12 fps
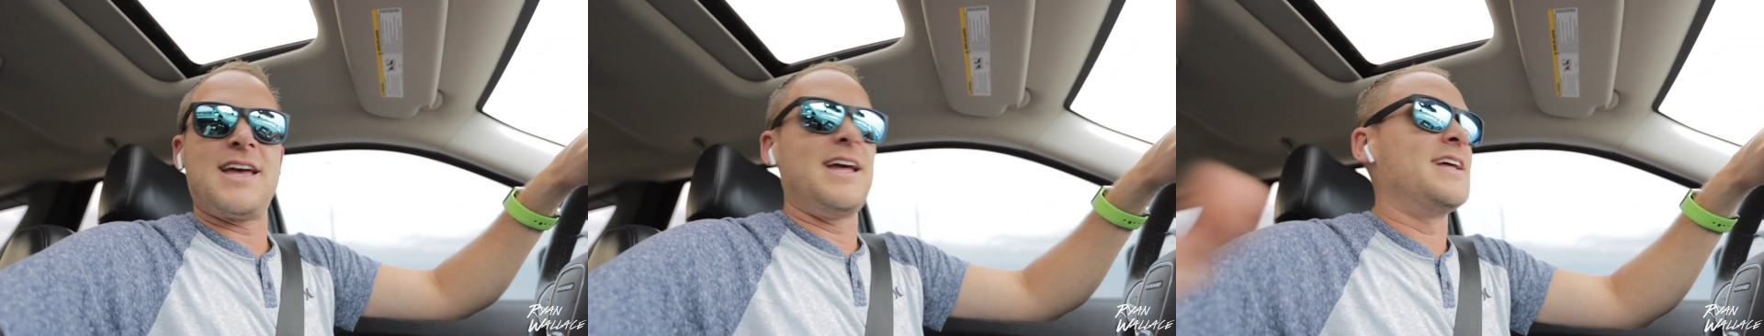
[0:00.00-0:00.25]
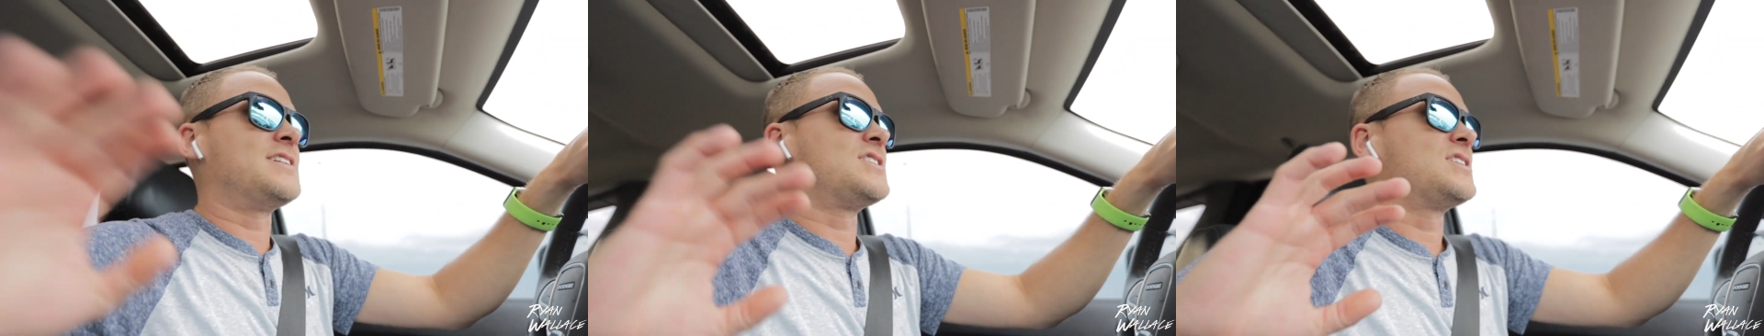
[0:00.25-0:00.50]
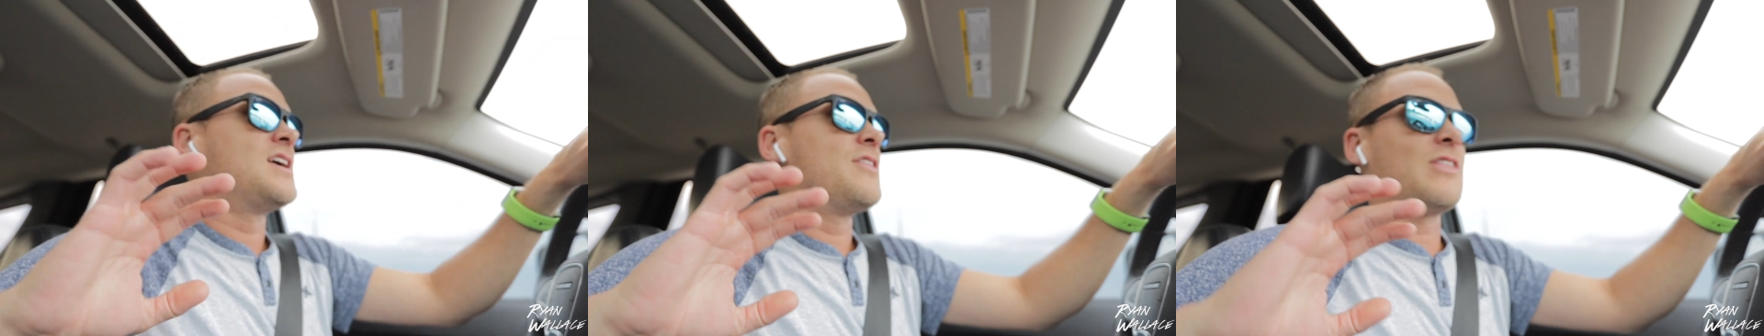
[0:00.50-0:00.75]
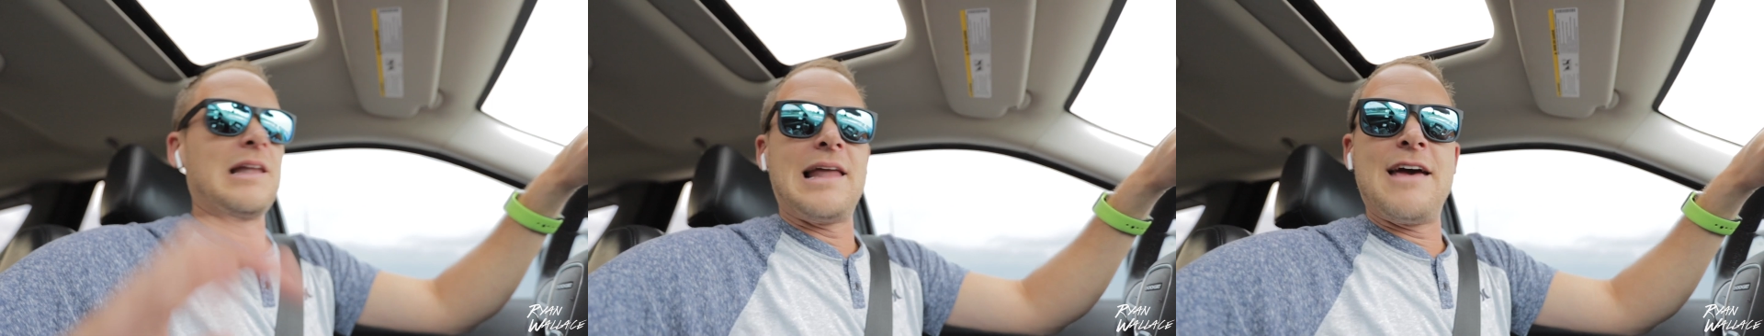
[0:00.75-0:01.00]
It's
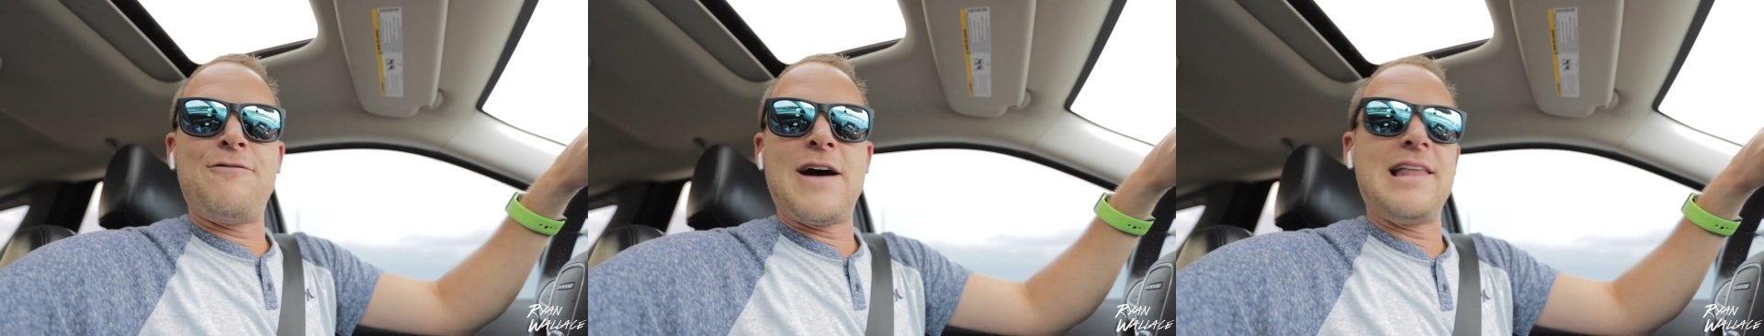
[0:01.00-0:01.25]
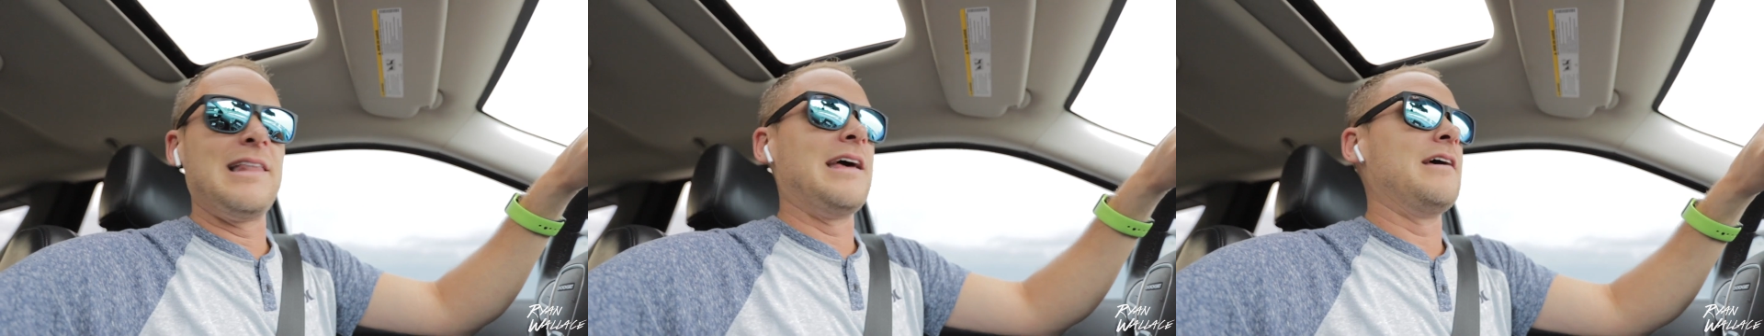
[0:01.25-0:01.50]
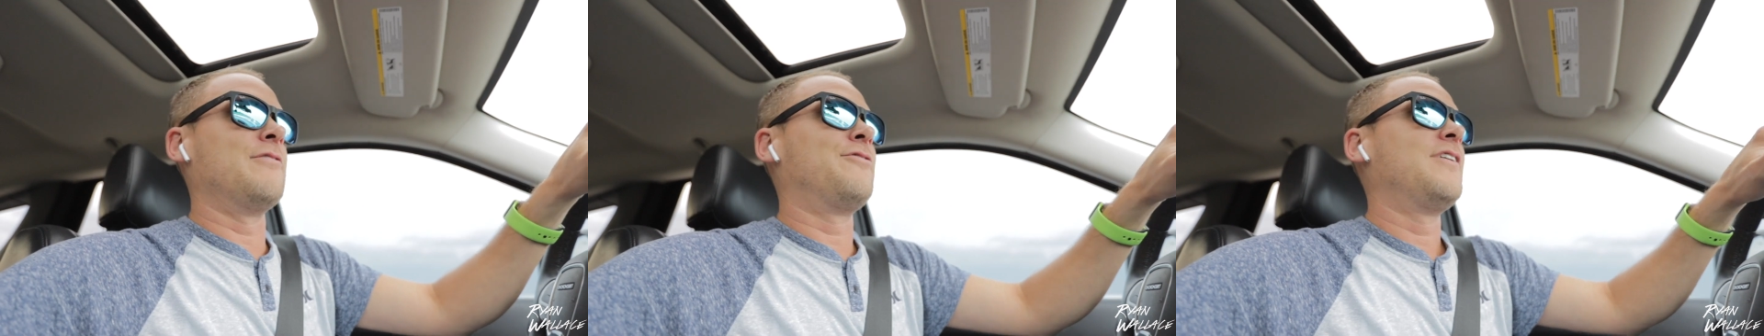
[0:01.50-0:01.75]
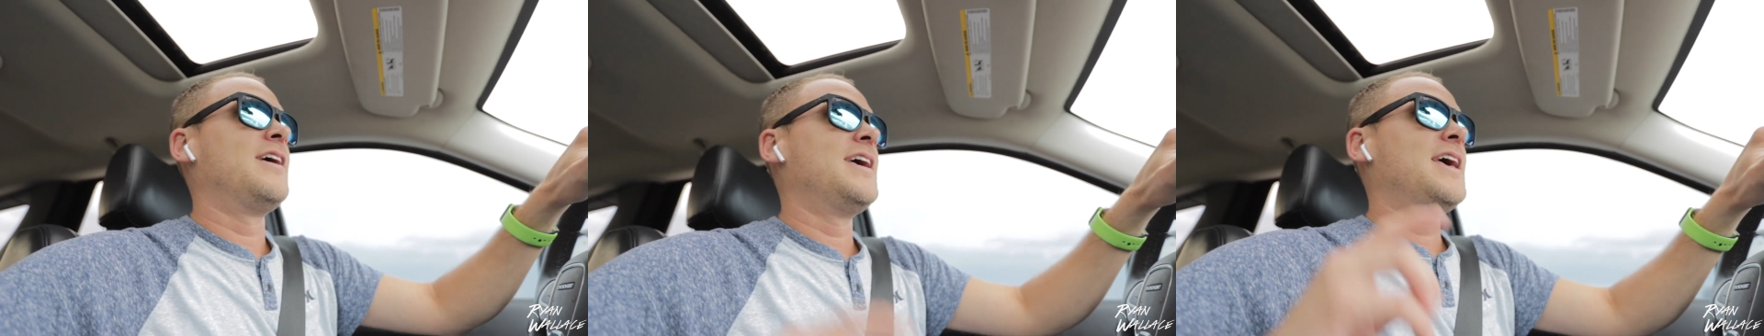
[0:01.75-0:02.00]
the life I live,
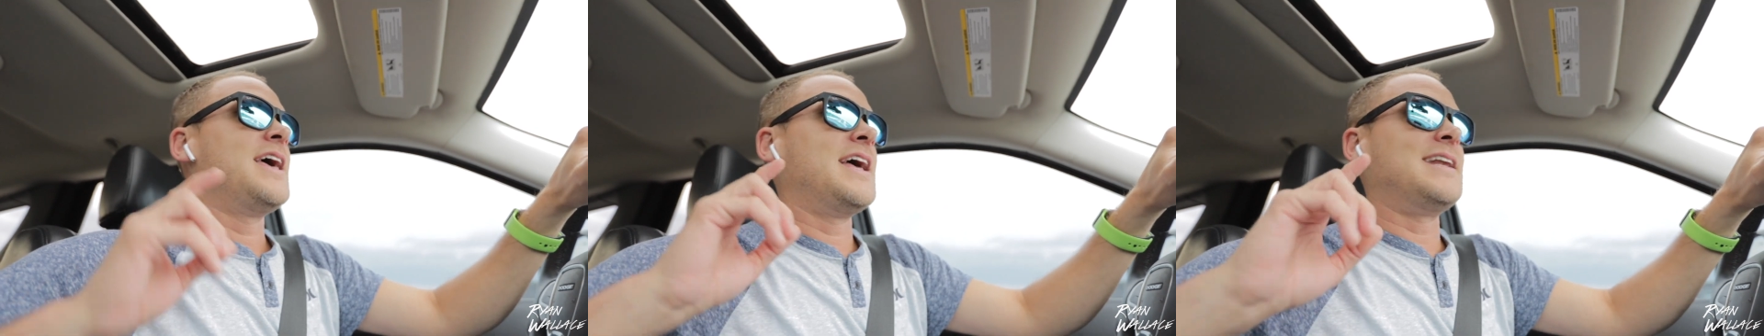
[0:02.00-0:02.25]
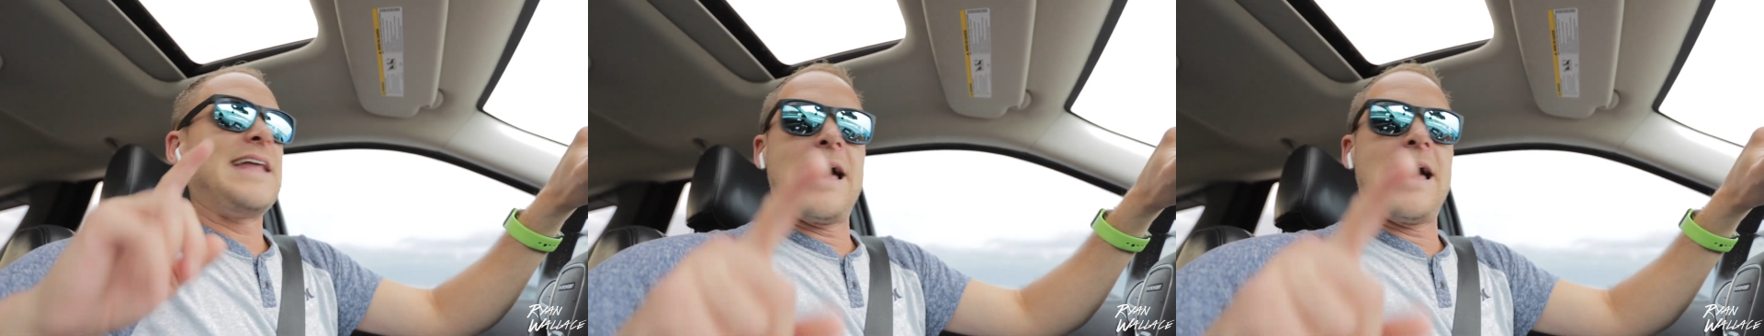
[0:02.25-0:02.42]
and